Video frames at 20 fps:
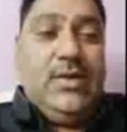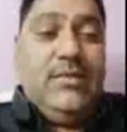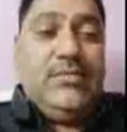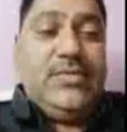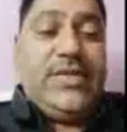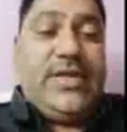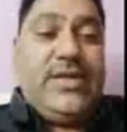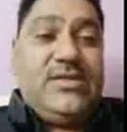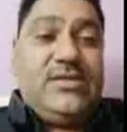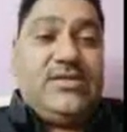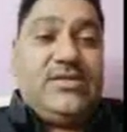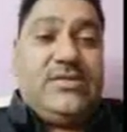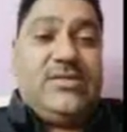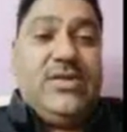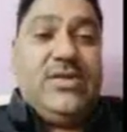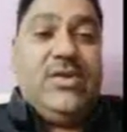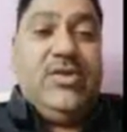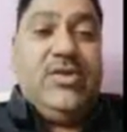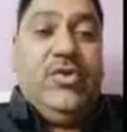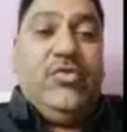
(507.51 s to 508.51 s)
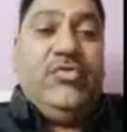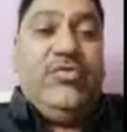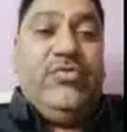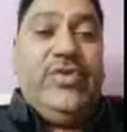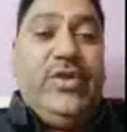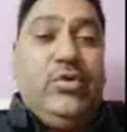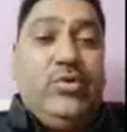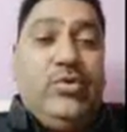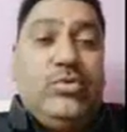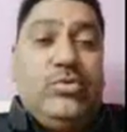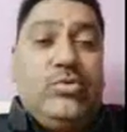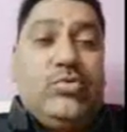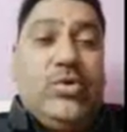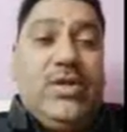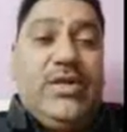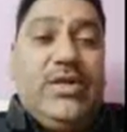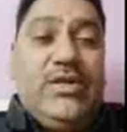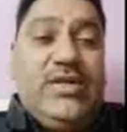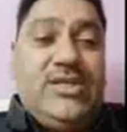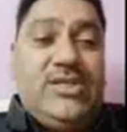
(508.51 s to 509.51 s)
That is, we know
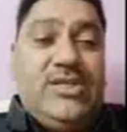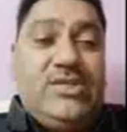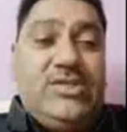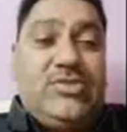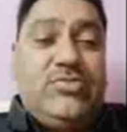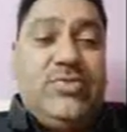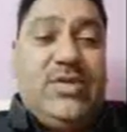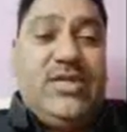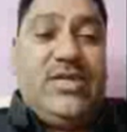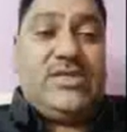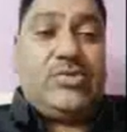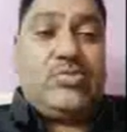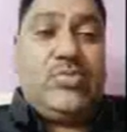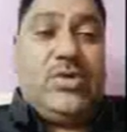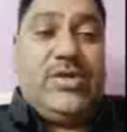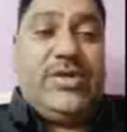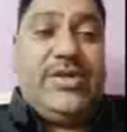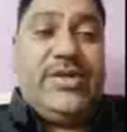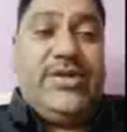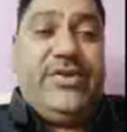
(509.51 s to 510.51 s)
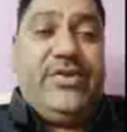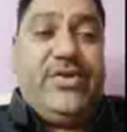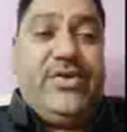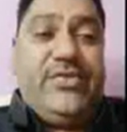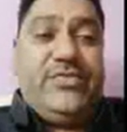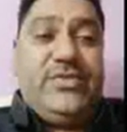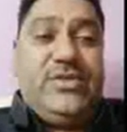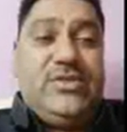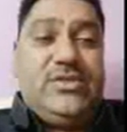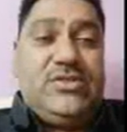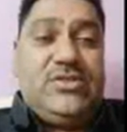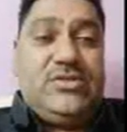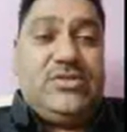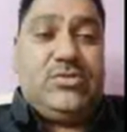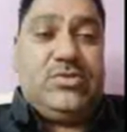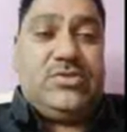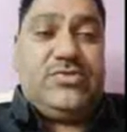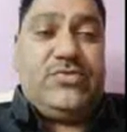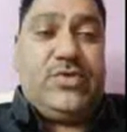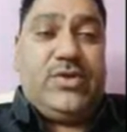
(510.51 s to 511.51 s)
quality as well as quantity of these
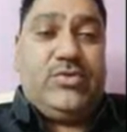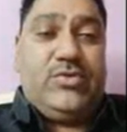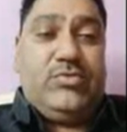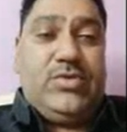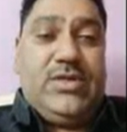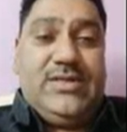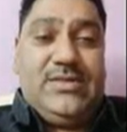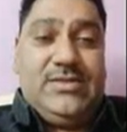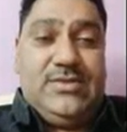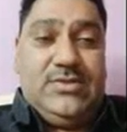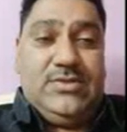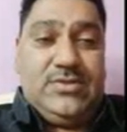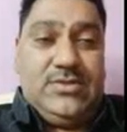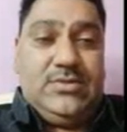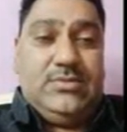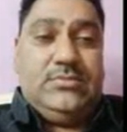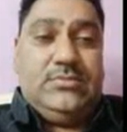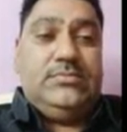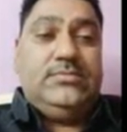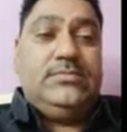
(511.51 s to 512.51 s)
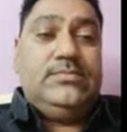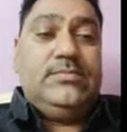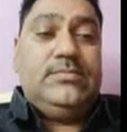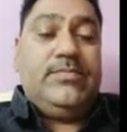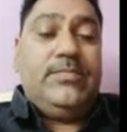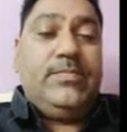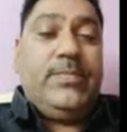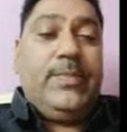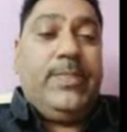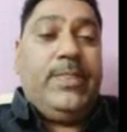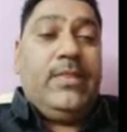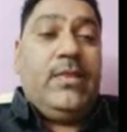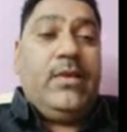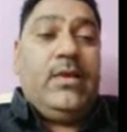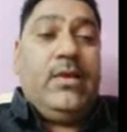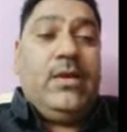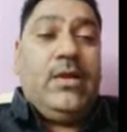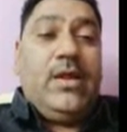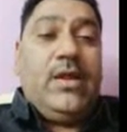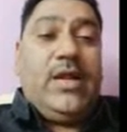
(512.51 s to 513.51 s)
resources for utilization.
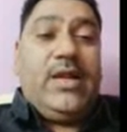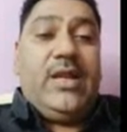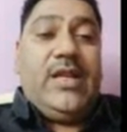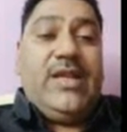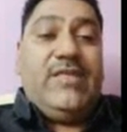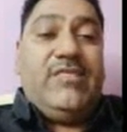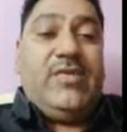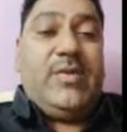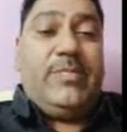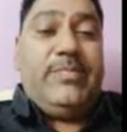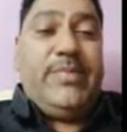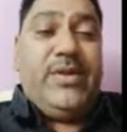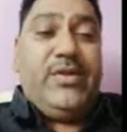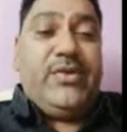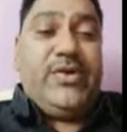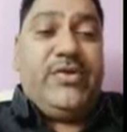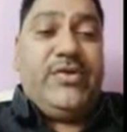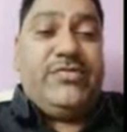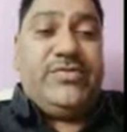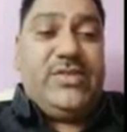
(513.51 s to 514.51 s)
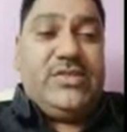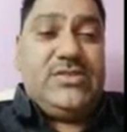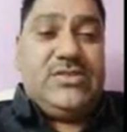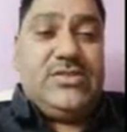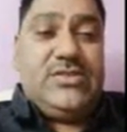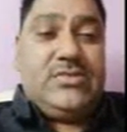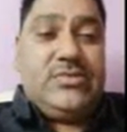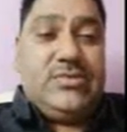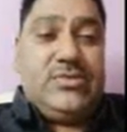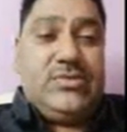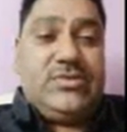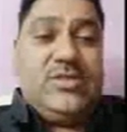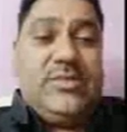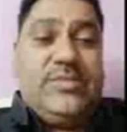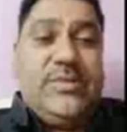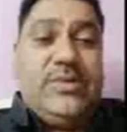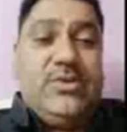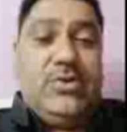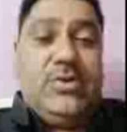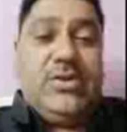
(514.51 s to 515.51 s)
And development of these resources
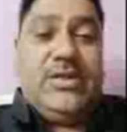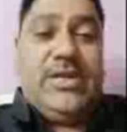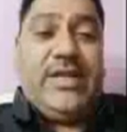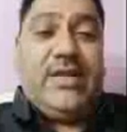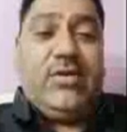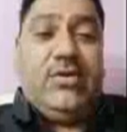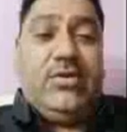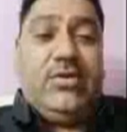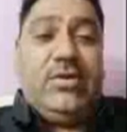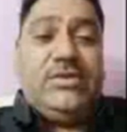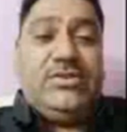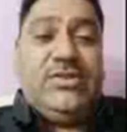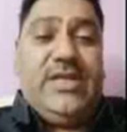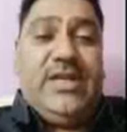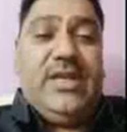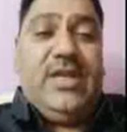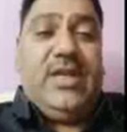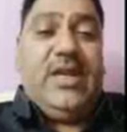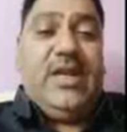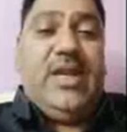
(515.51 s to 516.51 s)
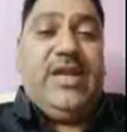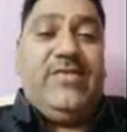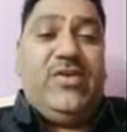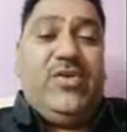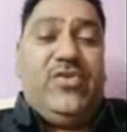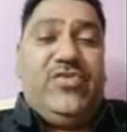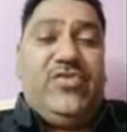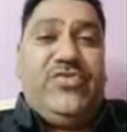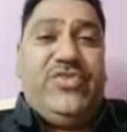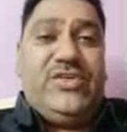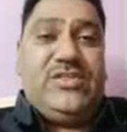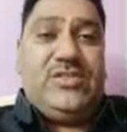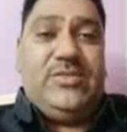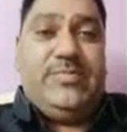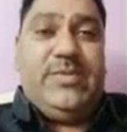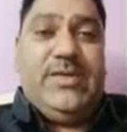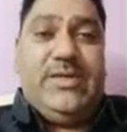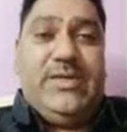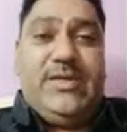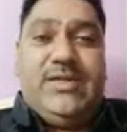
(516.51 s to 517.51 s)
depend on technology and level of
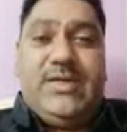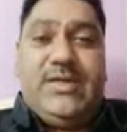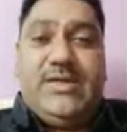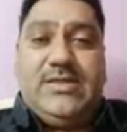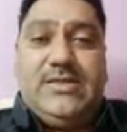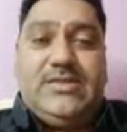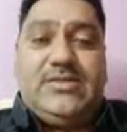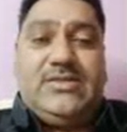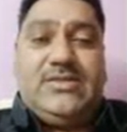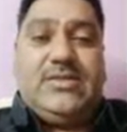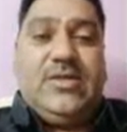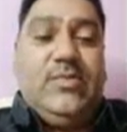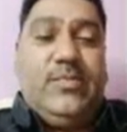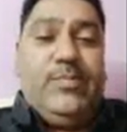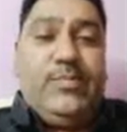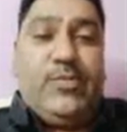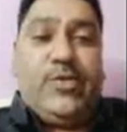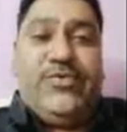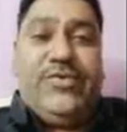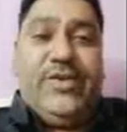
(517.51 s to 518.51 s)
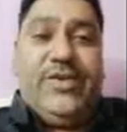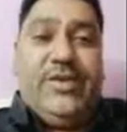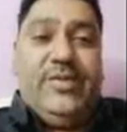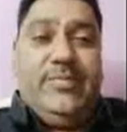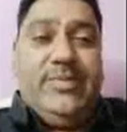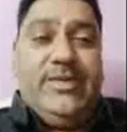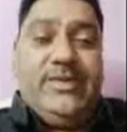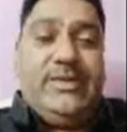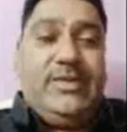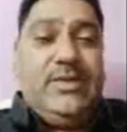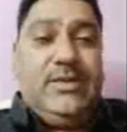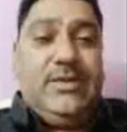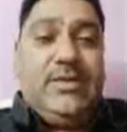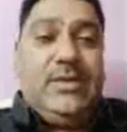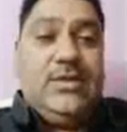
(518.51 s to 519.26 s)
feasibility, that is profitability.